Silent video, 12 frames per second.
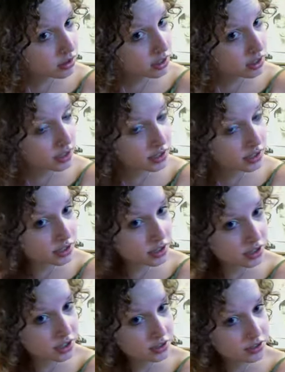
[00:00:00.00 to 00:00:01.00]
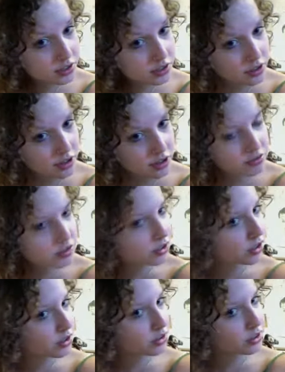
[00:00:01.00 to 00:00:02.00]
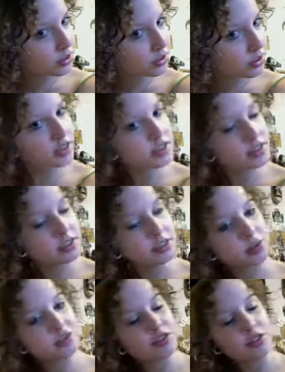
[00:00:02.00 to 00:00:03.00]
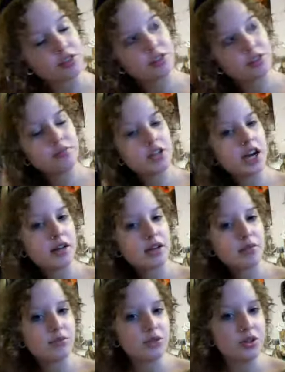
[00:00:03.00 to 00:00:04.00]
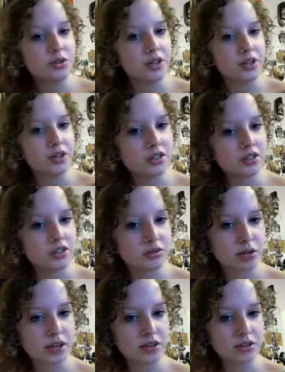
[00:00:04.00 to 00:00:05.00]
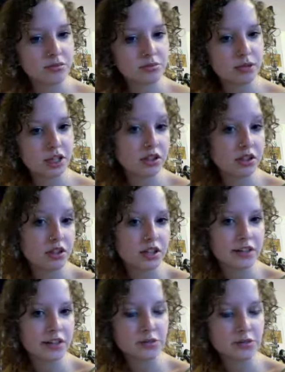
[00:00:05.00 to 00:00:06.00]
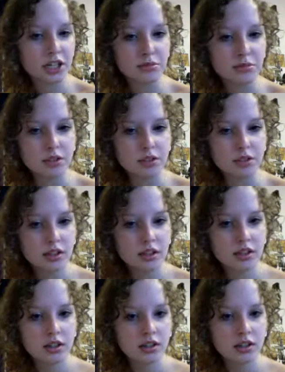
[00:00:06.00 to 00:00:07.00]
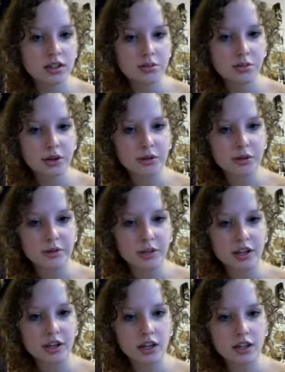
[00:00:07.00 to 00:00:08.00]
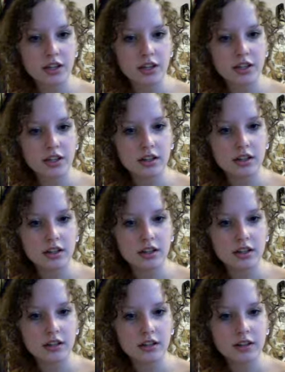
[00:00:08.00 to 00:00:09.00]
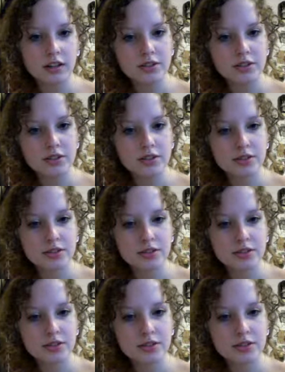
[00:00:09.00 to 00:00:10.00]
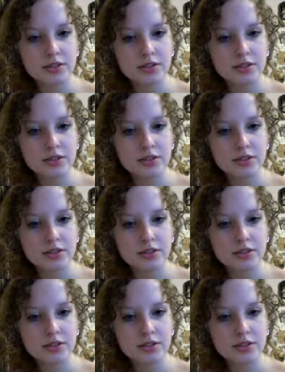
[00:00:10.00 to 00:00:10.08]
and you have to know that this is my first time doing this, so mine may look kind of bad, but just bear with me. And so after you do that,